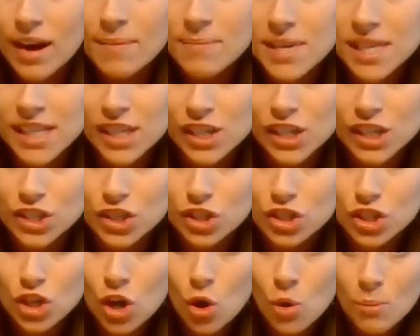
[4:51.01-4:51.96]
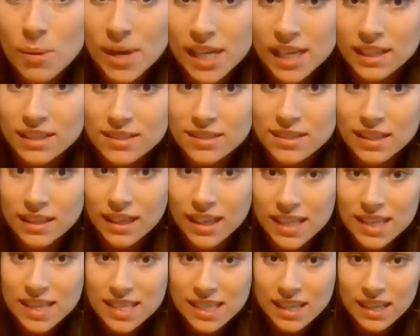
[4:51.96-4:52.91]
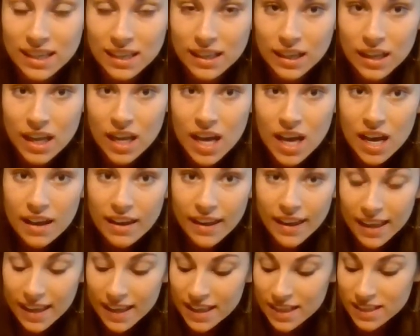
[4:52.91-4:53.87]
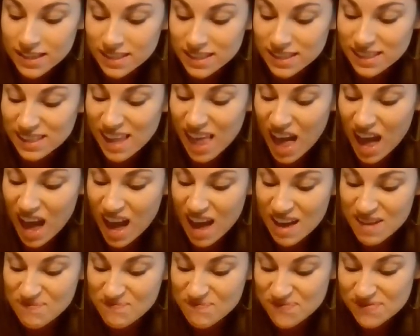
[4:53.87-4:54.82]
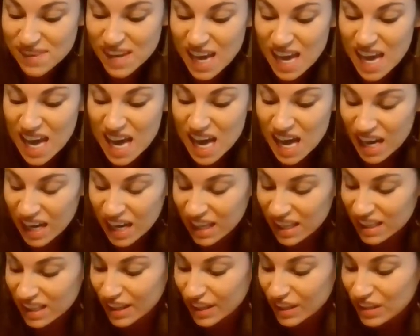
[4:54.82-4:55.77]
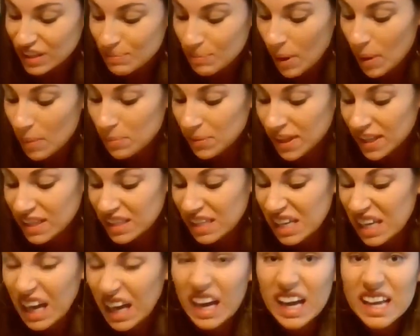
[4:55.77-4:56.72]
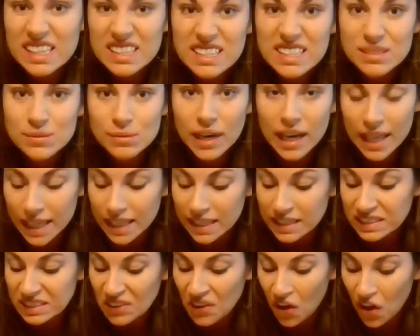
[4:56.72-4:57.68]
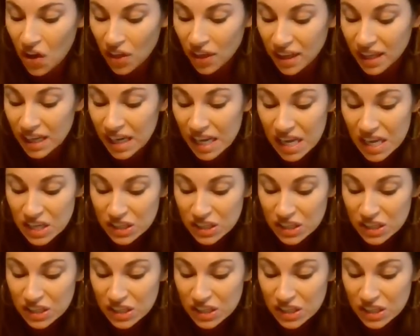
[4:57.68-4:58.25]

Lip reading: I mean, there are so many stuck in the slime, in the pumpkin guts is what I like to call it.